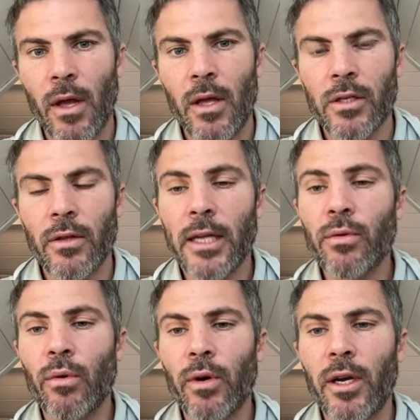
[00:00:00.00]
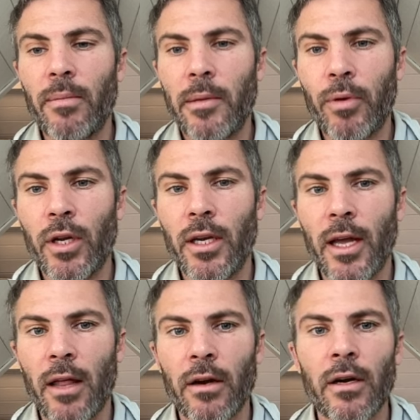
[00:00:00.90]
So that's what we're going to be putting
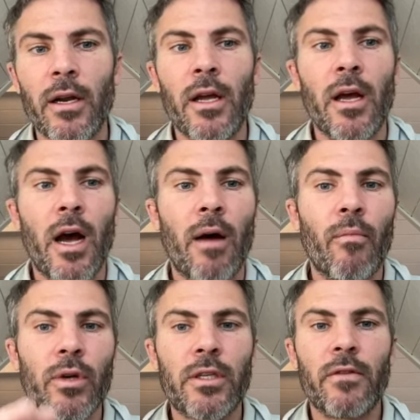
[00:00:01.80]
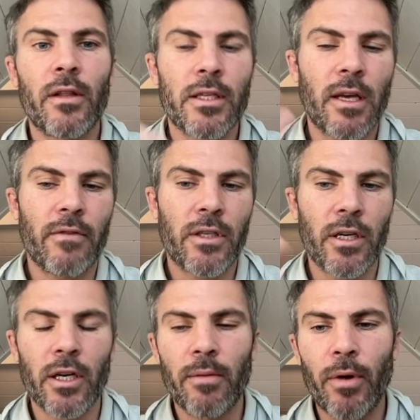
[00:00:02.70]
together. Once you've done this, obviously
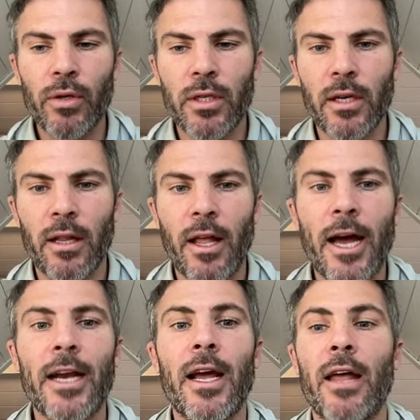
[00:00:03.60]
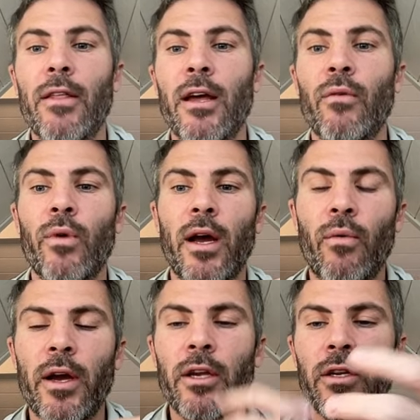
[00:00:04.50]
you're going to post it online, and then what I
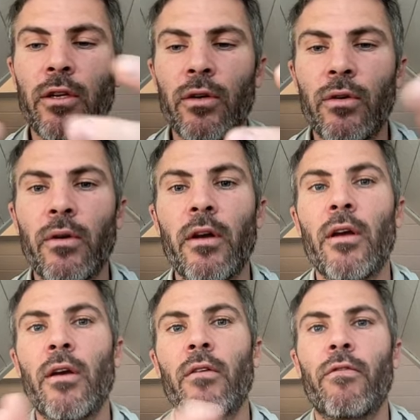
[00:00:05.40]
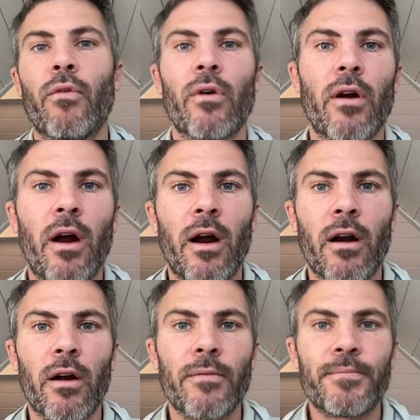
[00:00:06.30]
want you to do for
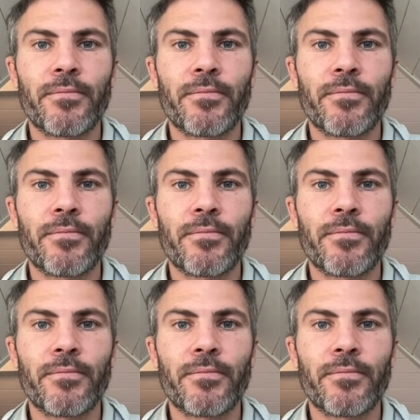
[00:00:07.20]
our,